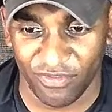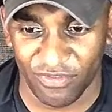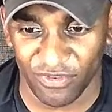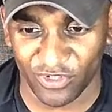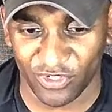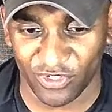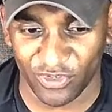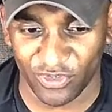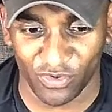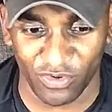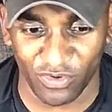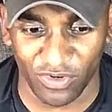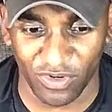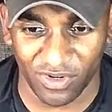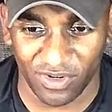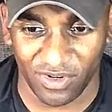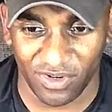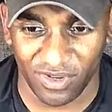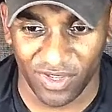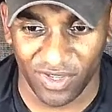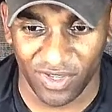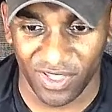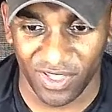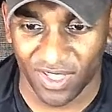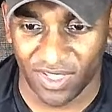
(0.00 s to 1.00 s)
Sure.
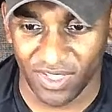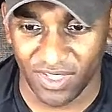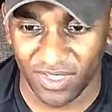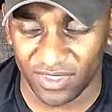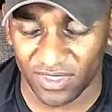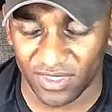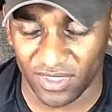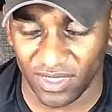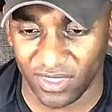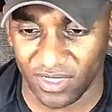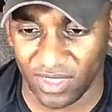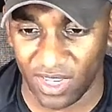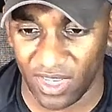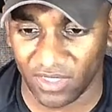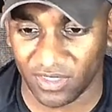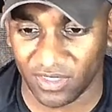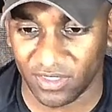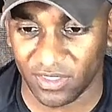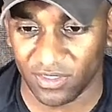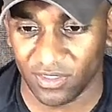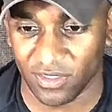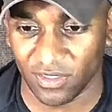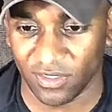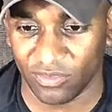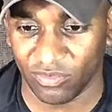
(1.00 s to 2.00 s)
He said
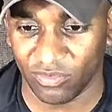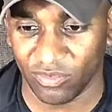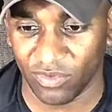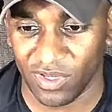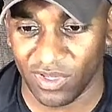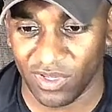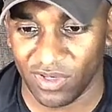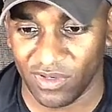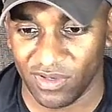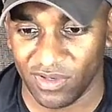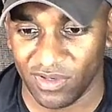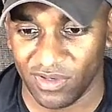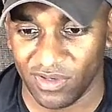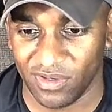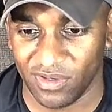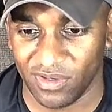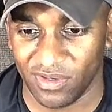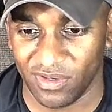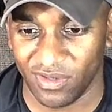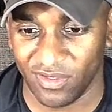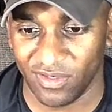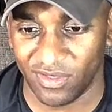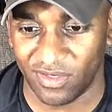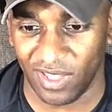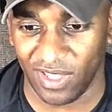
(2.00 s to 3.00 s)
Texas is sweet,
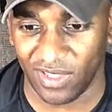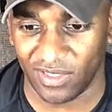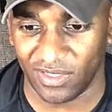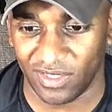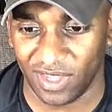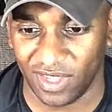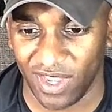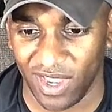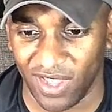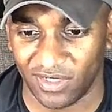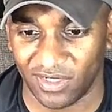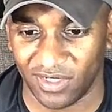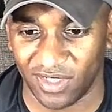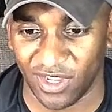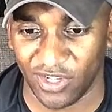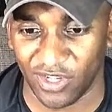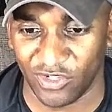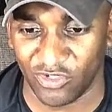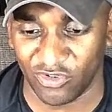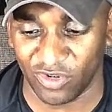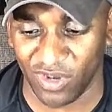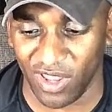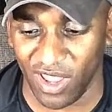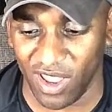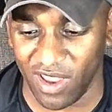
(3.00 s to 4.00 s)
so that's God's
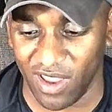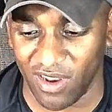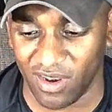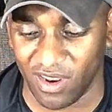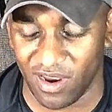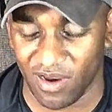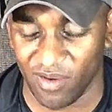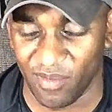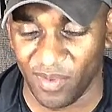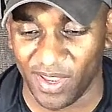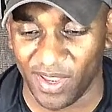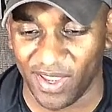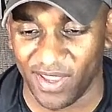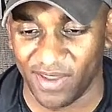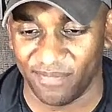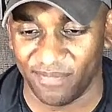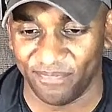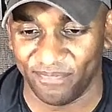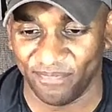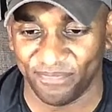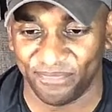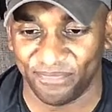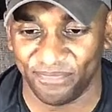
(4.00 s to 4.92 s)
country down there, man.